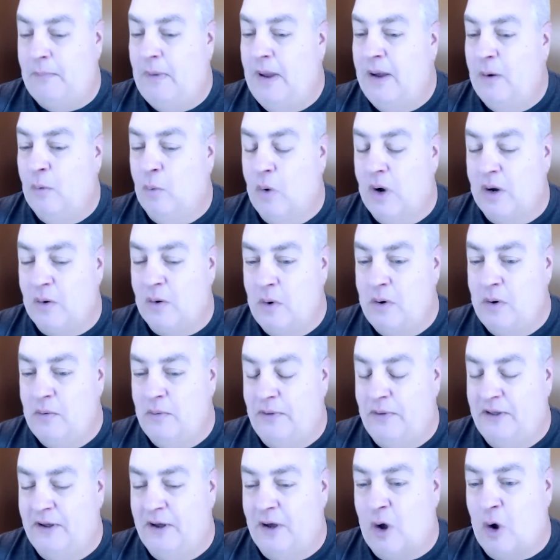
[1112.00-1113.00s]

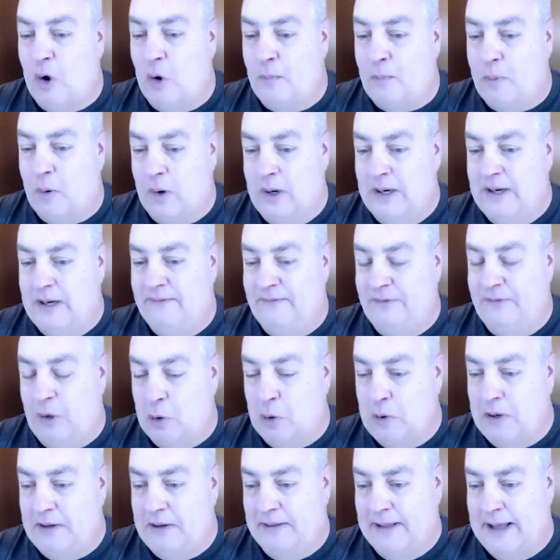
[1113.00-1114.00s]
The whole point of
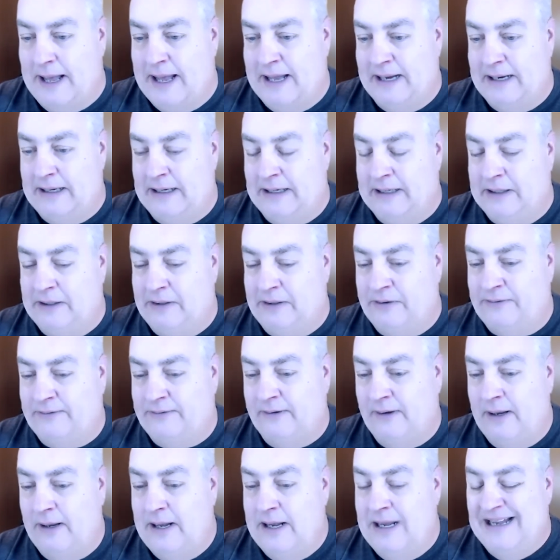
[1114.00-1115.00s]
doing that is
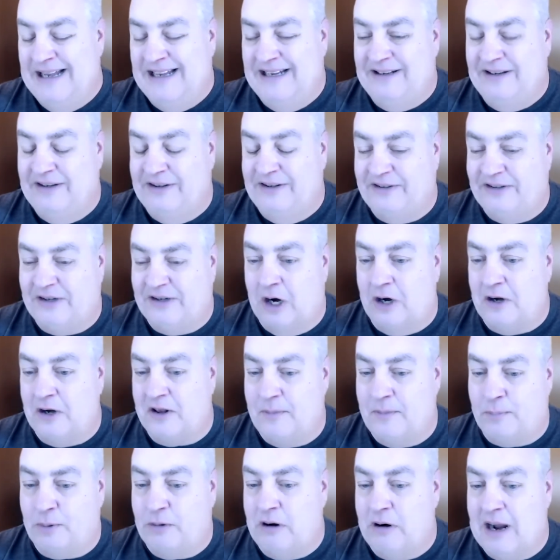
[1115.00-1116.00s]
to start the
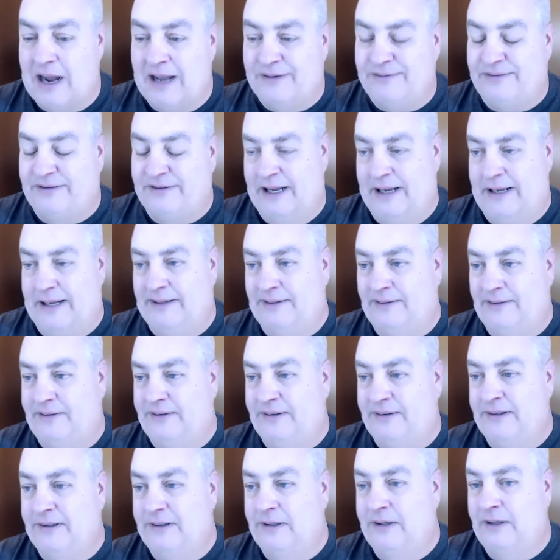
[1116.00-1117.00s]

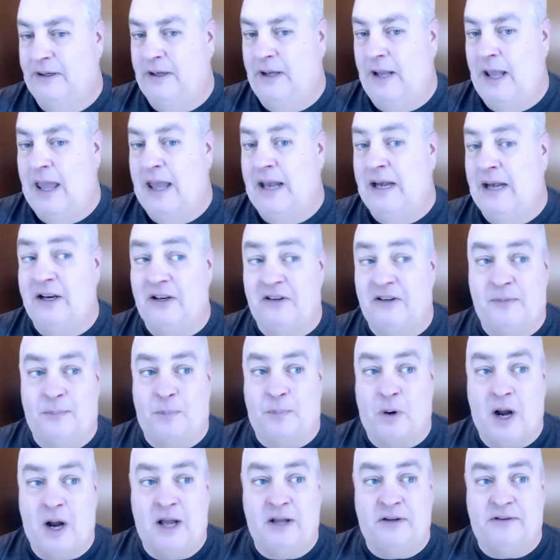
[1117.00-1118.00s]
process, and it is a
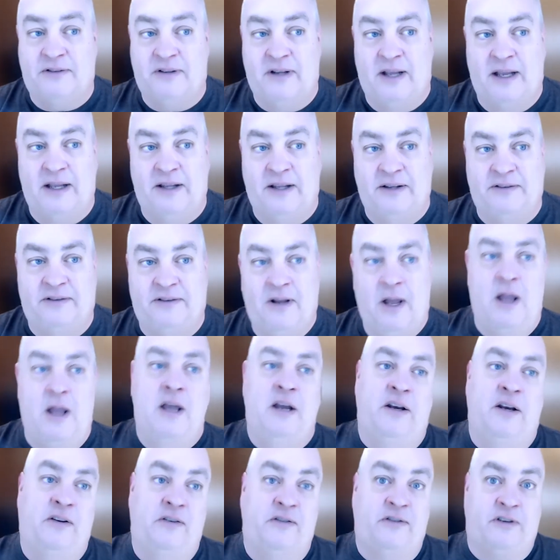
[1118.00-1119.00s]
process,
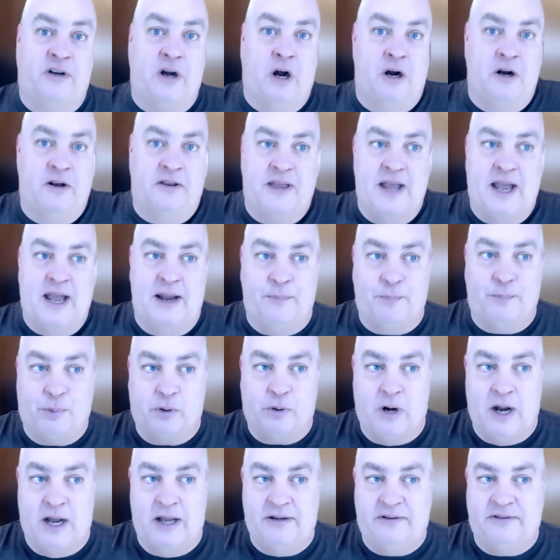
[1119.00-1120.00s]
to start that
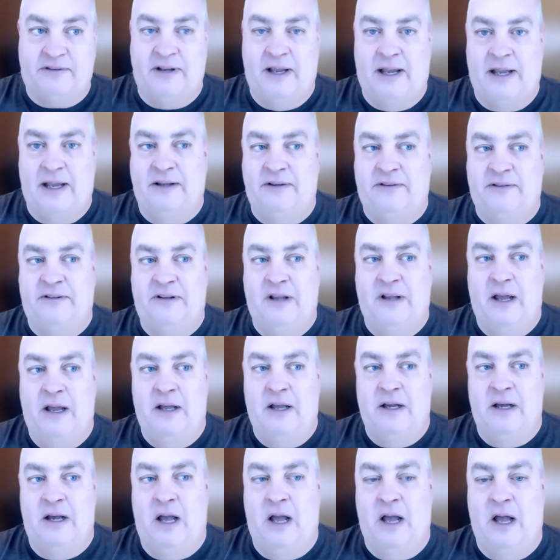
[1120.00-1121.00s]
process
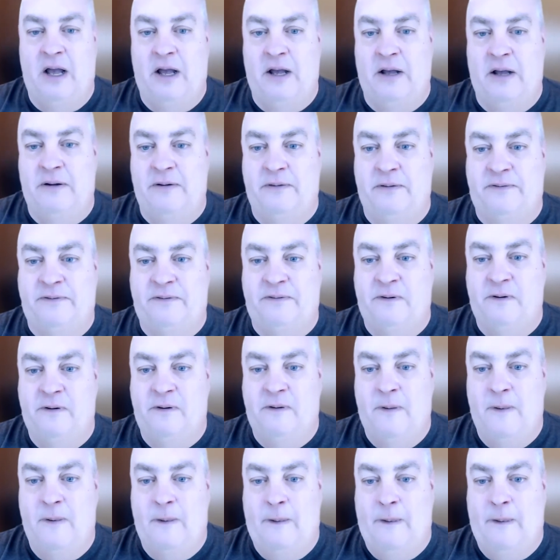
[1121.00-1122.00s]
of
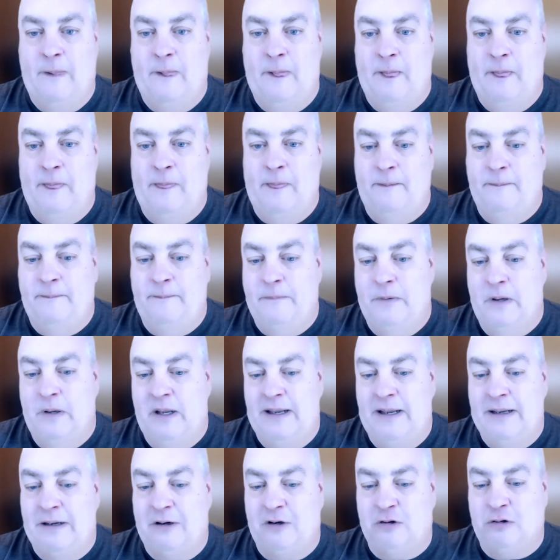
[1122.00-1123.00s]

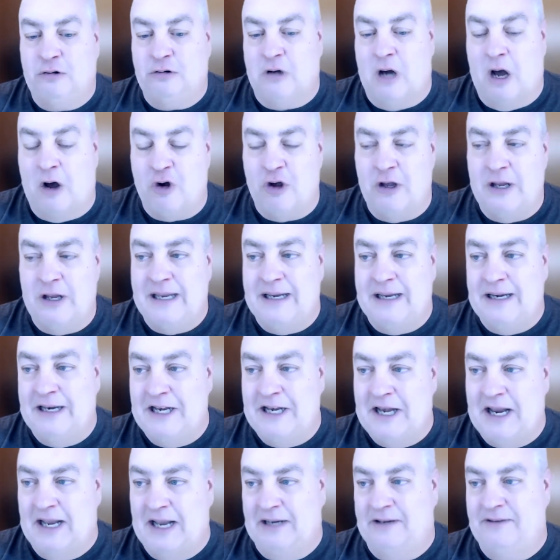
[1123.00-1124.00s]
crawling and
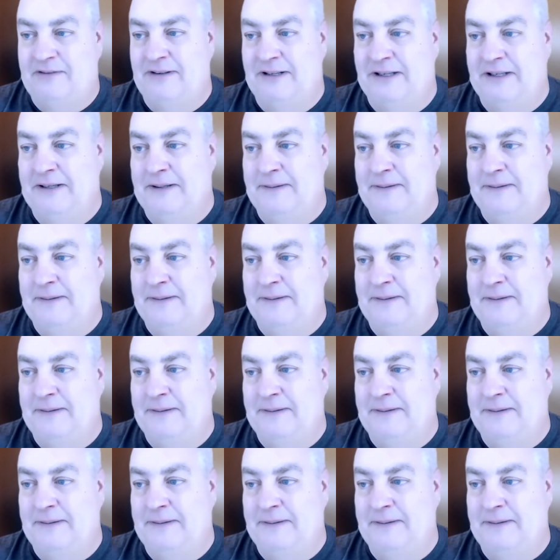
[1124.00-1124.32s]
indexing.